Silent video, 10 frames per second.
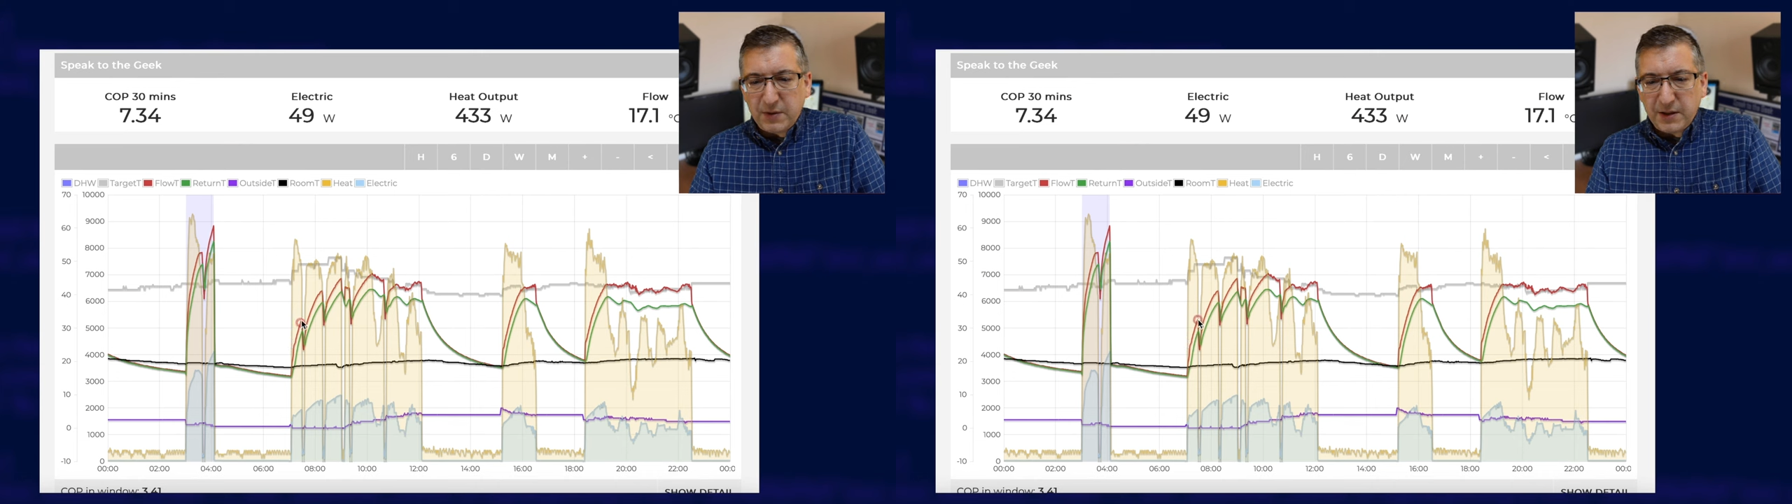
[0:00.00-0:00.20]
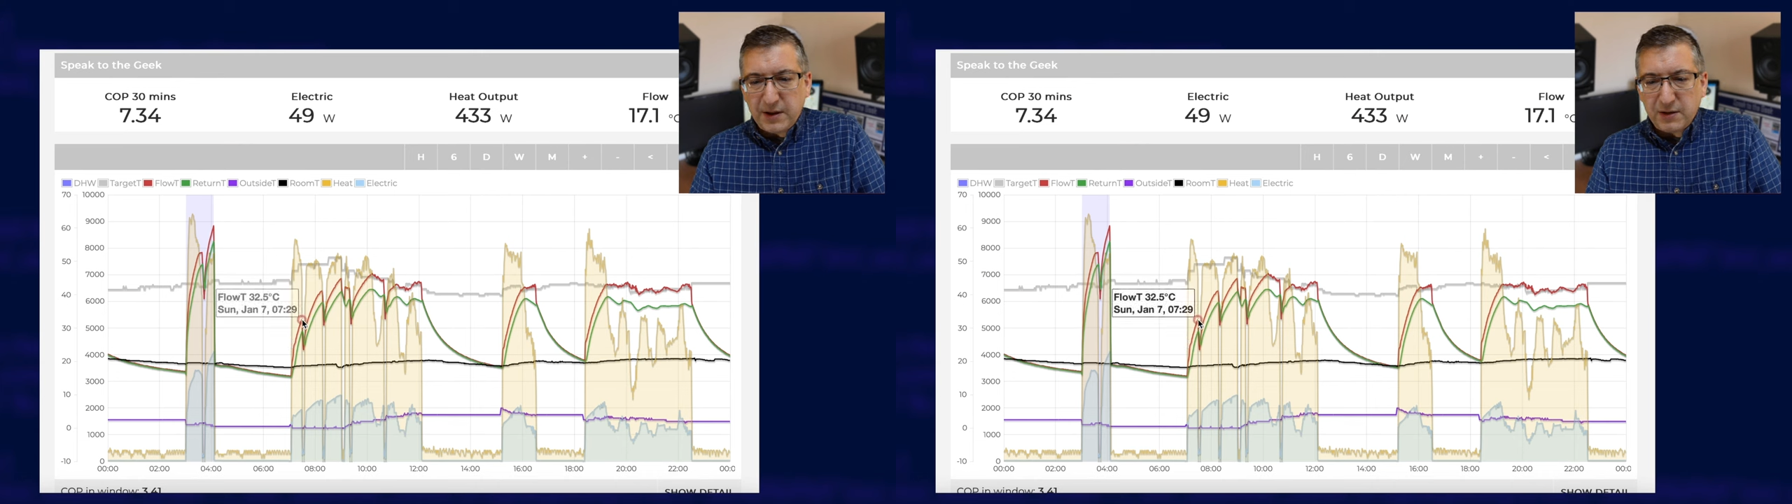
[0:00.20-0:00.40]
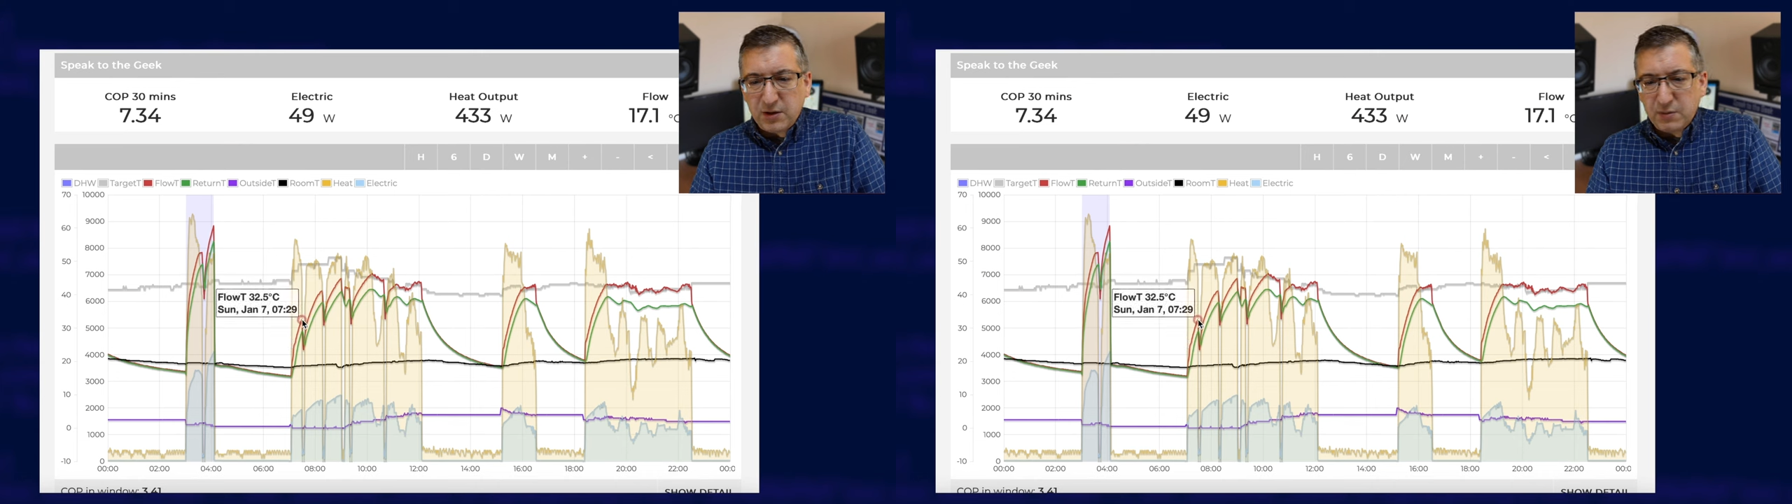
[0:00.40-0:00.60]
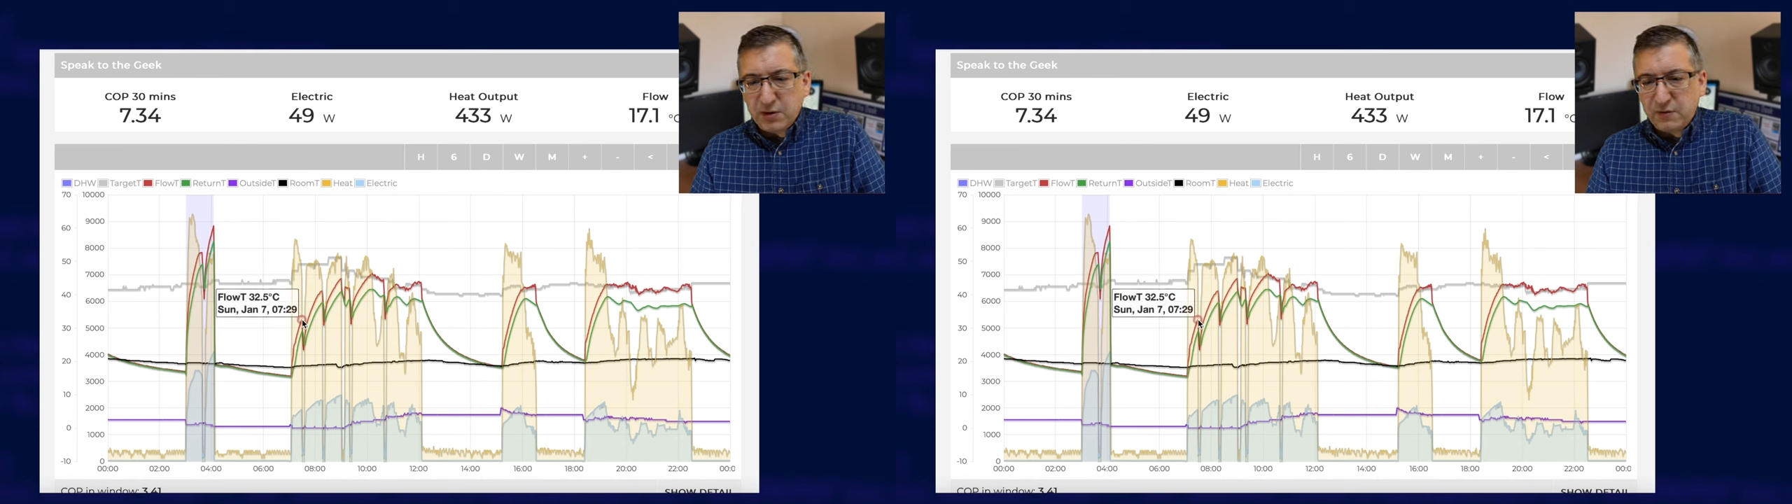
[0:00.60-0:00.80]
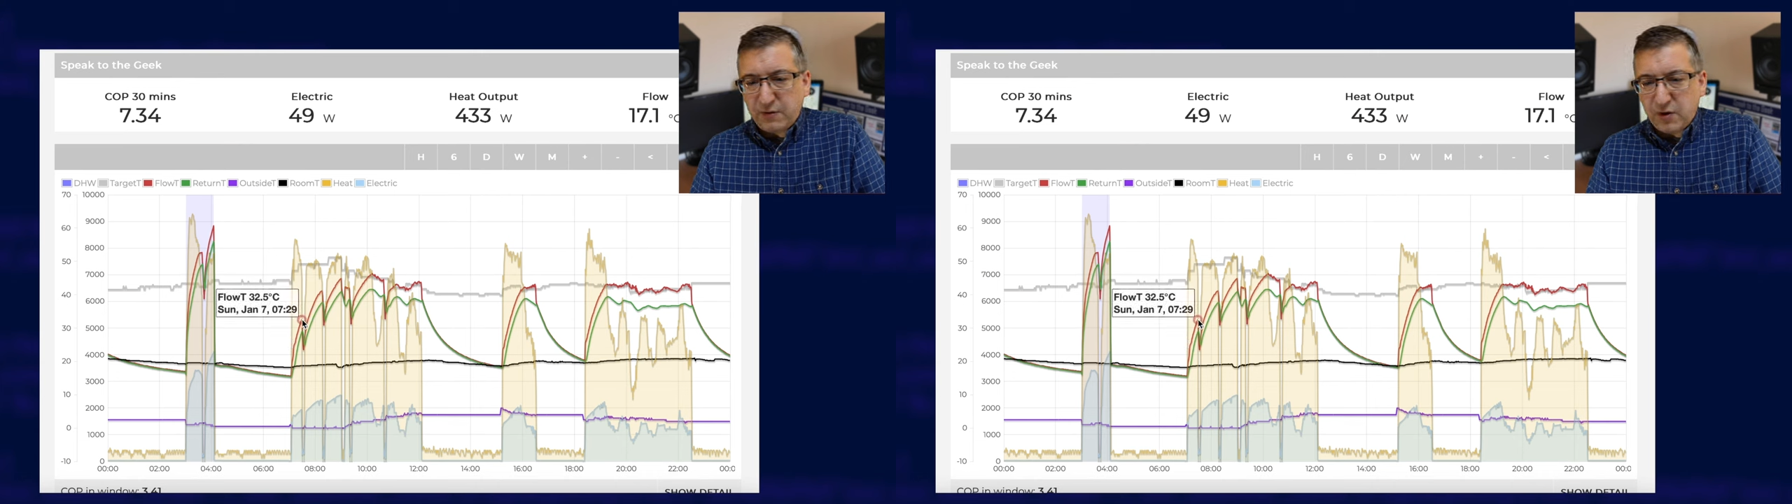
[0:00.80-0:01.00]
and then too
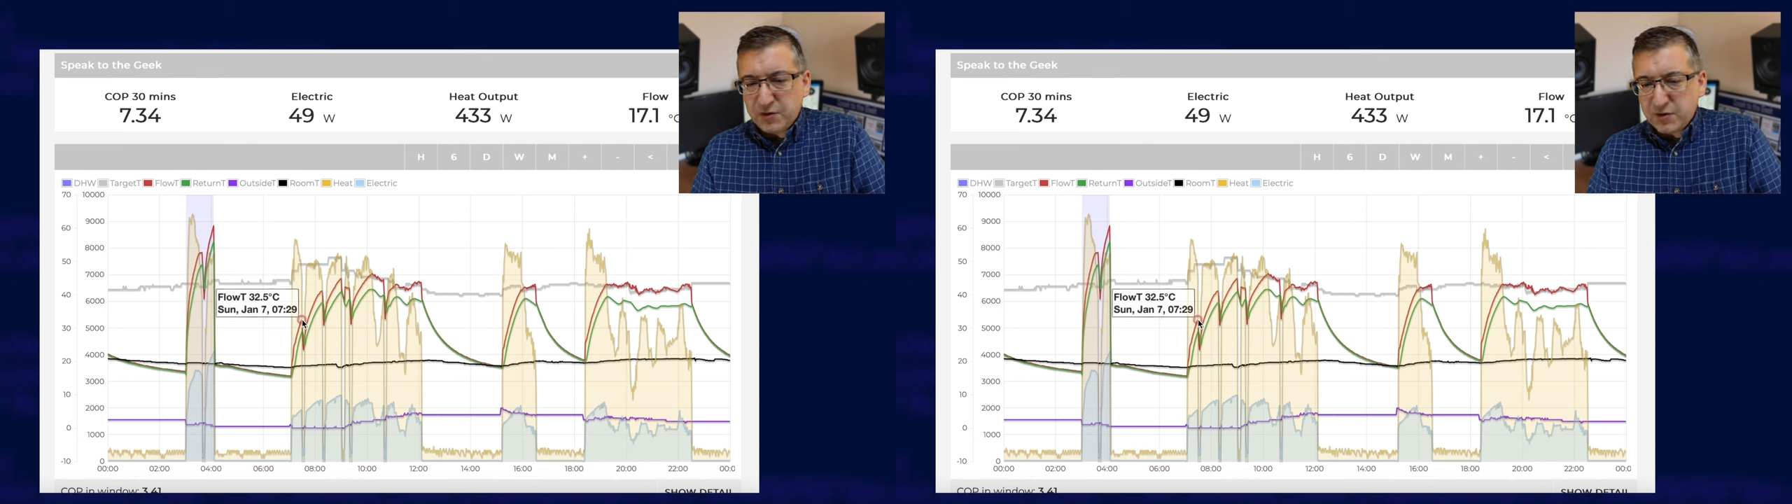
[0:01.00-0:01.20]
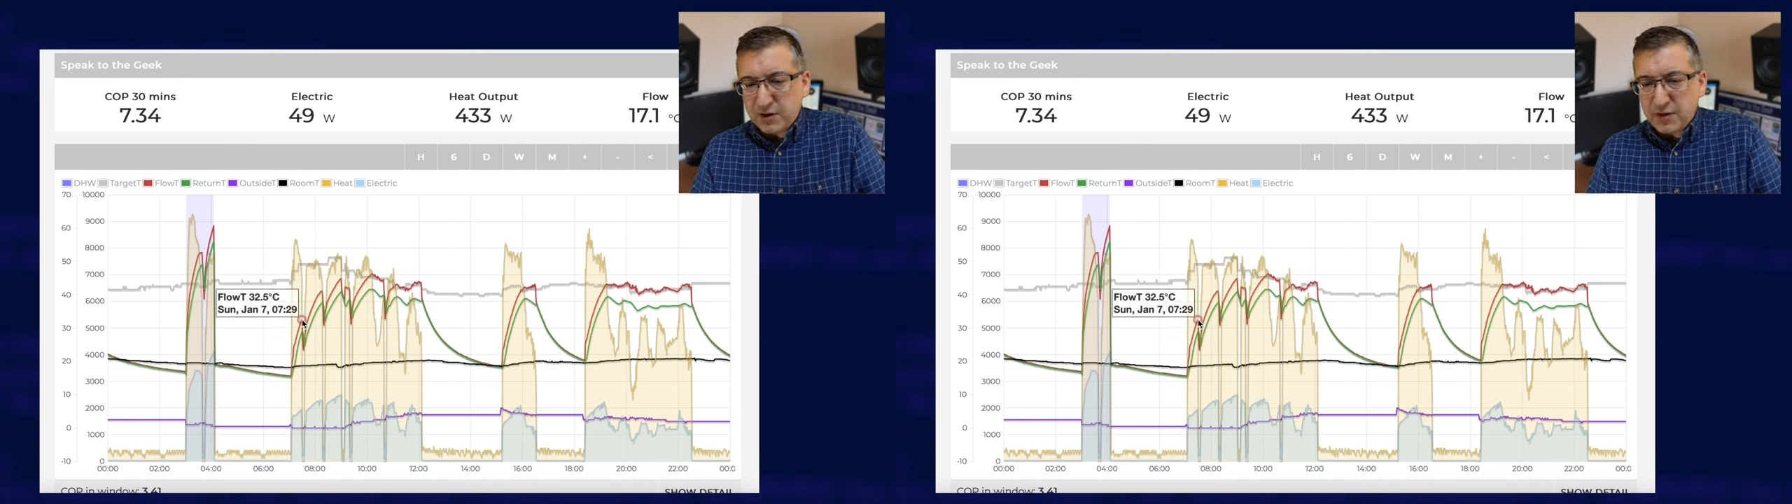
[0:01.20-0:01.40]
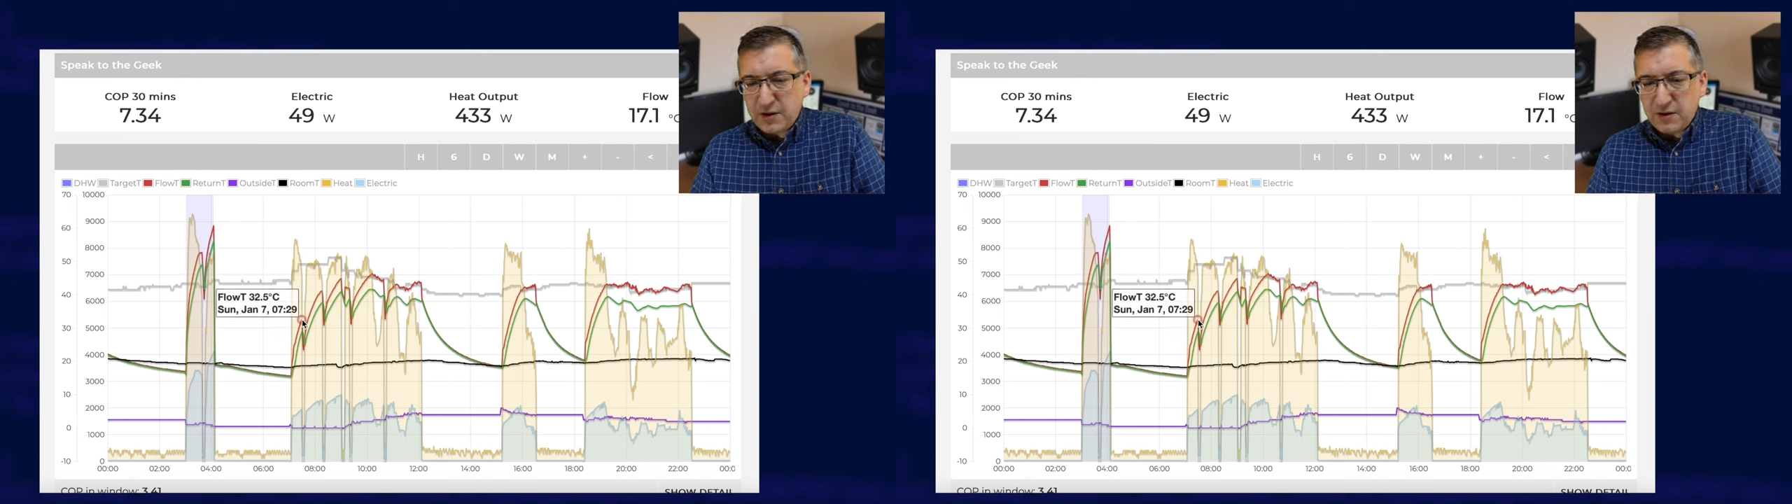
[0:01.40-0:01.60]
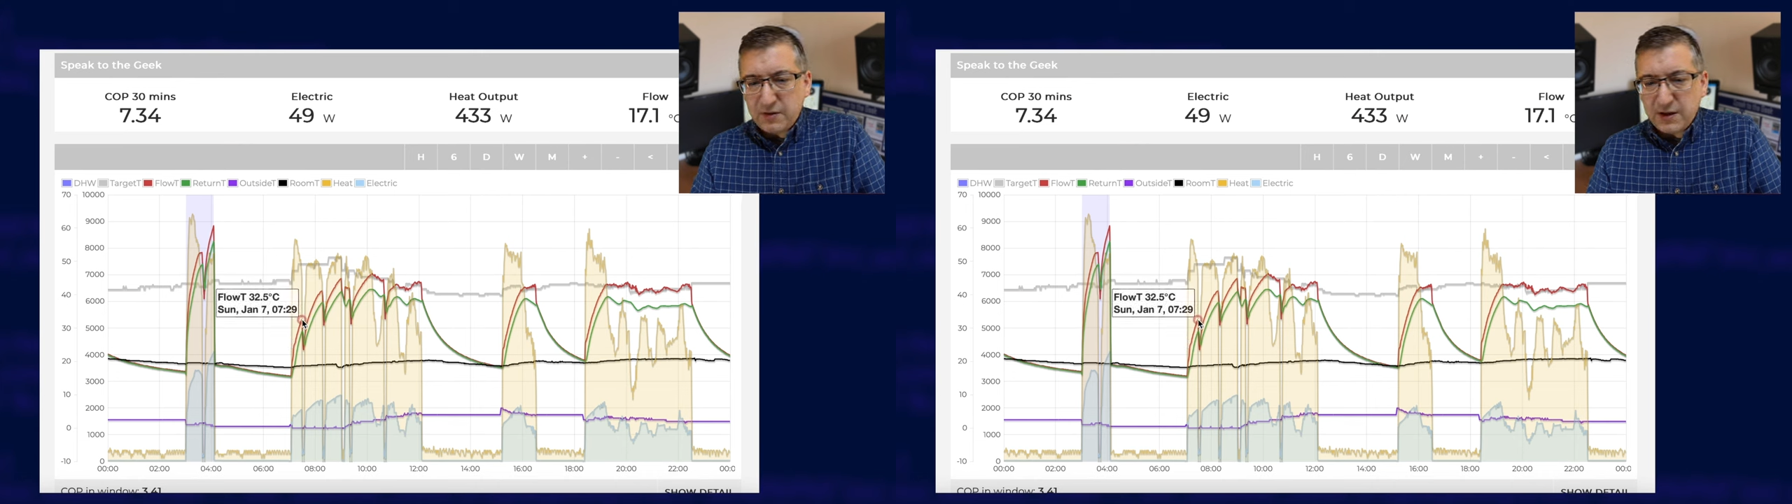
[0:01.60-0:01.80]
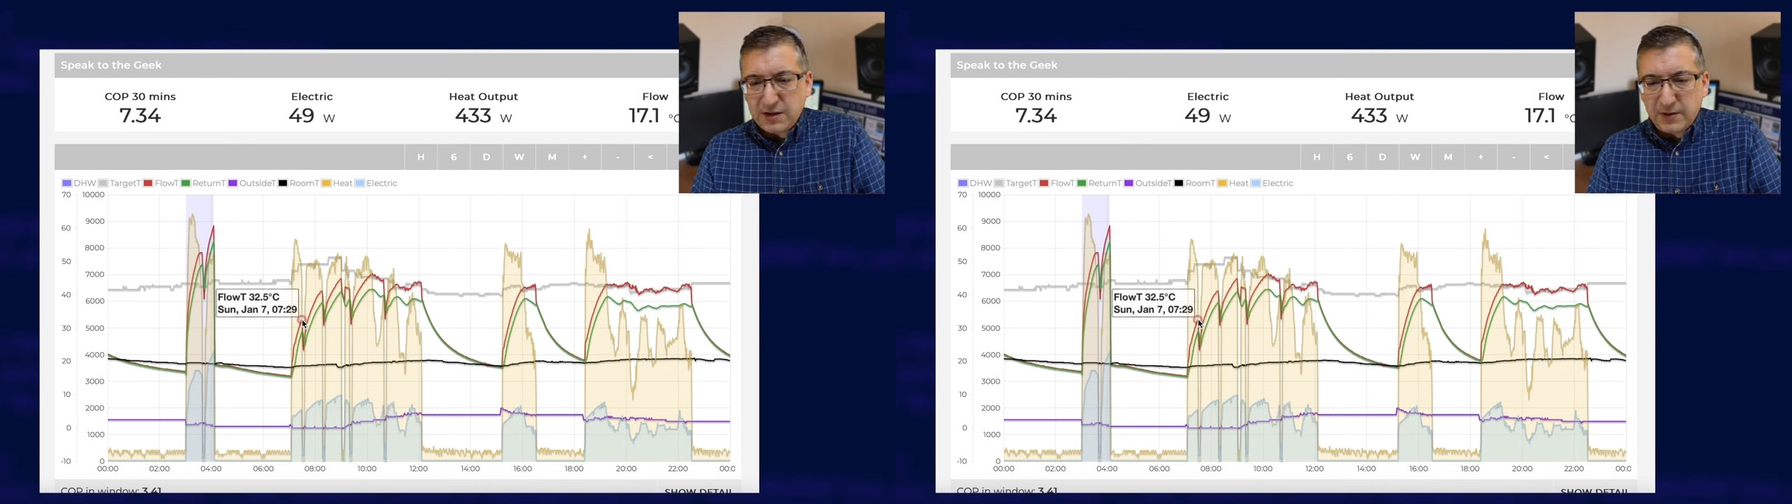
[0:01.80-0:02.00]
much frost on the unit,